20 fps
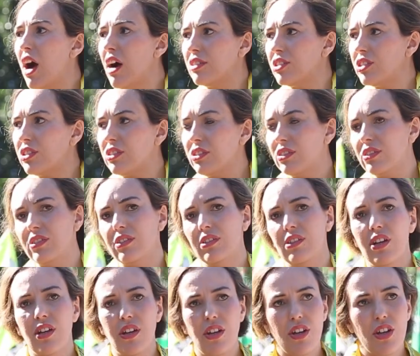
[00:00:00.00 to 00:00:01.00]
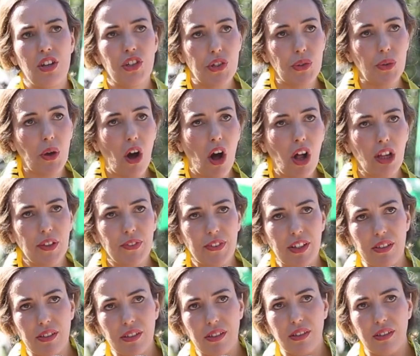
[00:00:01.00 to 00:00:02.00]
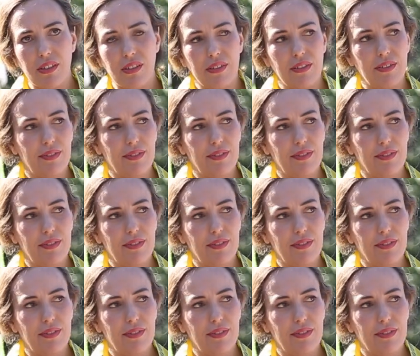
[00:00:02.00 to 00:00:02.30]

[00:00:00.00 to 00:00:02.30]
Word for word: us, to all of us.